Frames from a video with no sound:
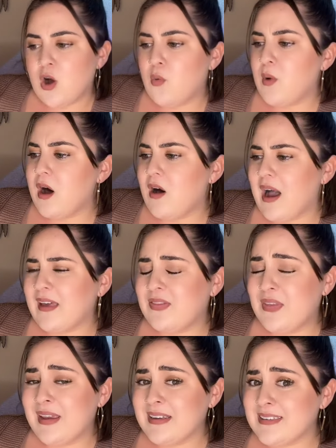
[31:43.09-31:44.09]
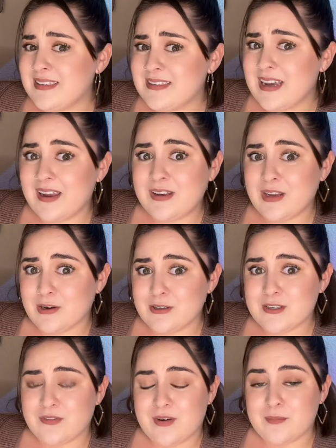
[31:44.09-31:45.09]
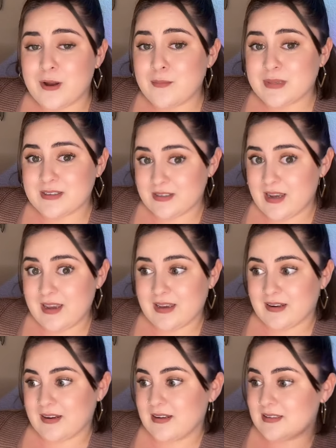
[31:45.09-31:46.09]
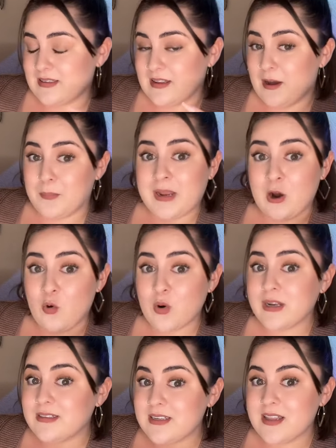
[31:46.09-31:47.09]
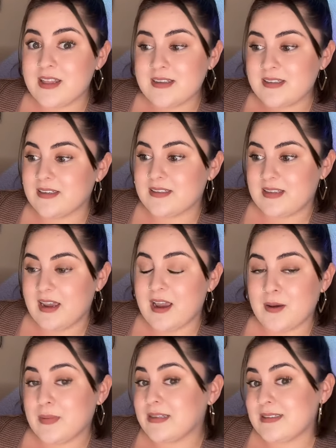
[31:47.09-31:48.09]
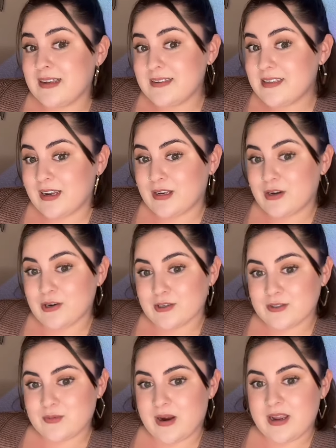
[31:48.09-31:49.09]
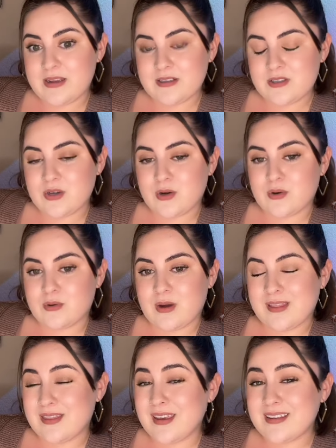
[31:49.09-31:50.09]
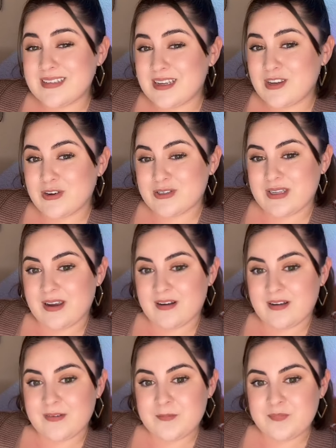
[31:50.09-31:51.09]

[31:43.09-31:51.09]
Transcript: Well, I think it's 10 years if I'm not mistaken, because according to this exam, it said 10 years, right? So I think 10 years, Anna.